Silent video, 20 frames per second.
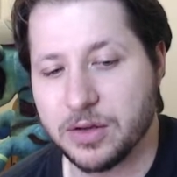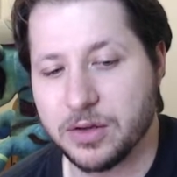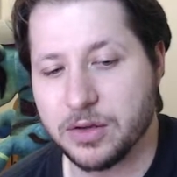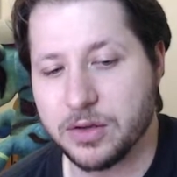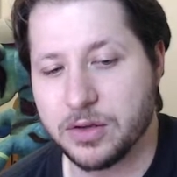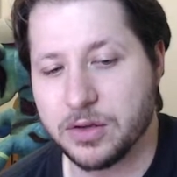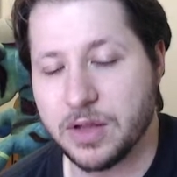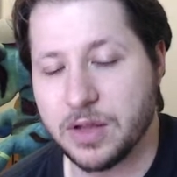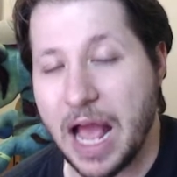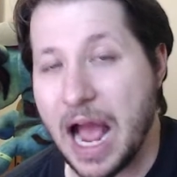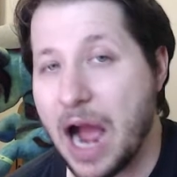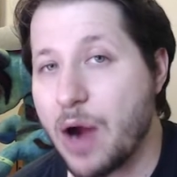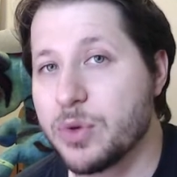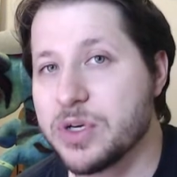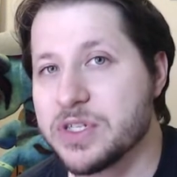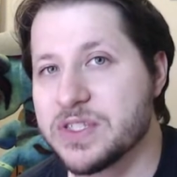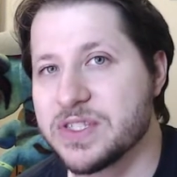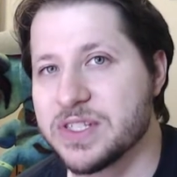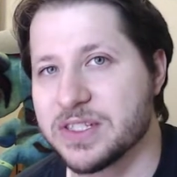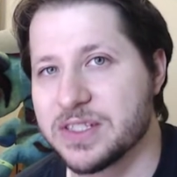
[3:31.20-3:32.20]
Howard's
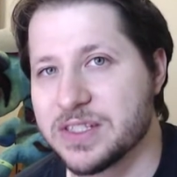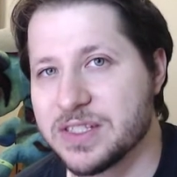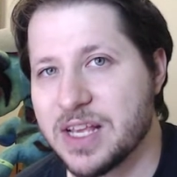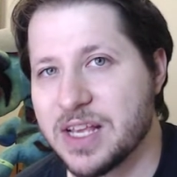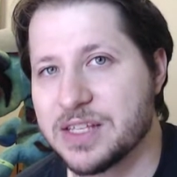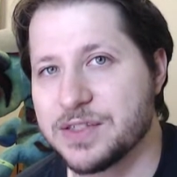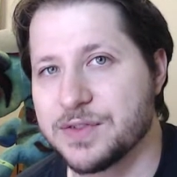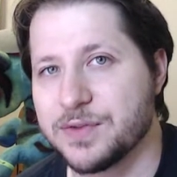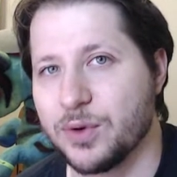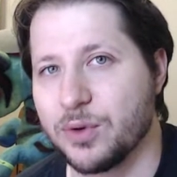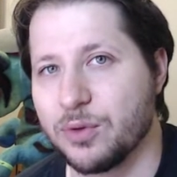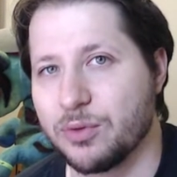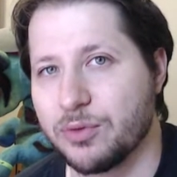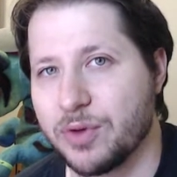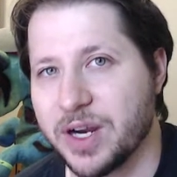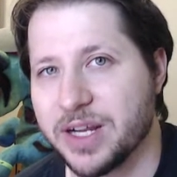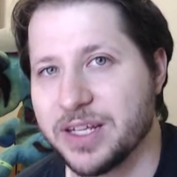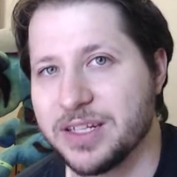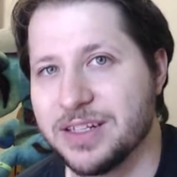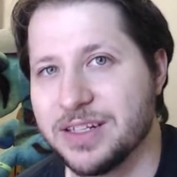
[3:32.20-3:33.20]
successful,
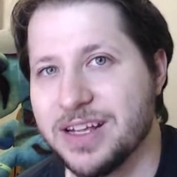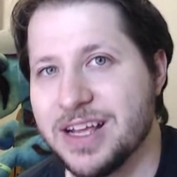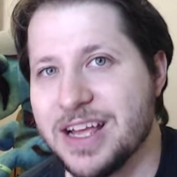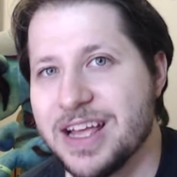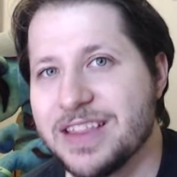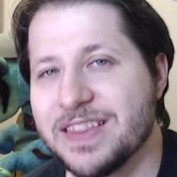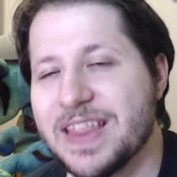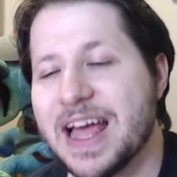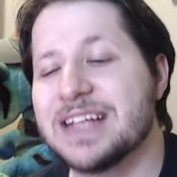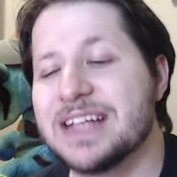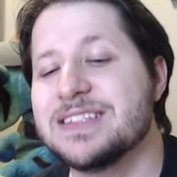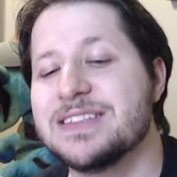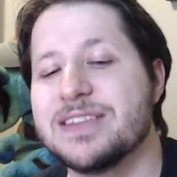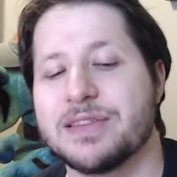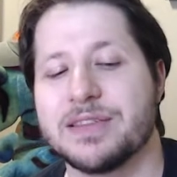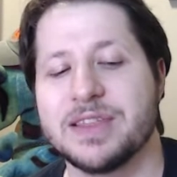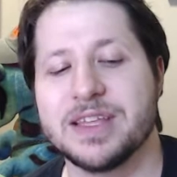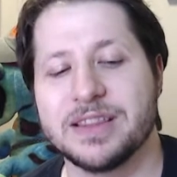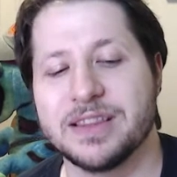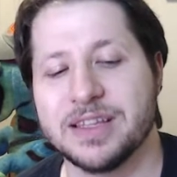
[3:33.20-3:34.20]
right? That's the
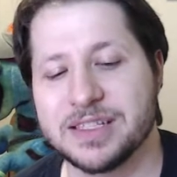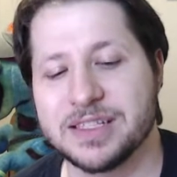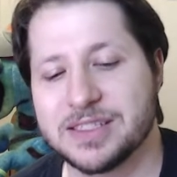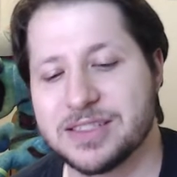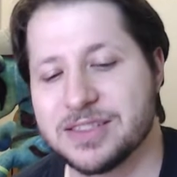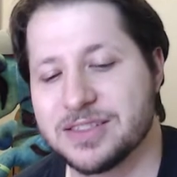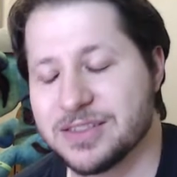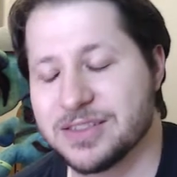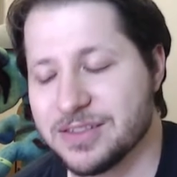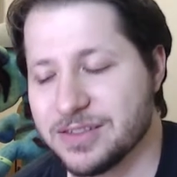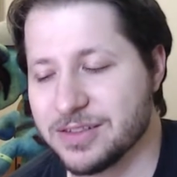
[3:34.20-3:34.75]
thing that's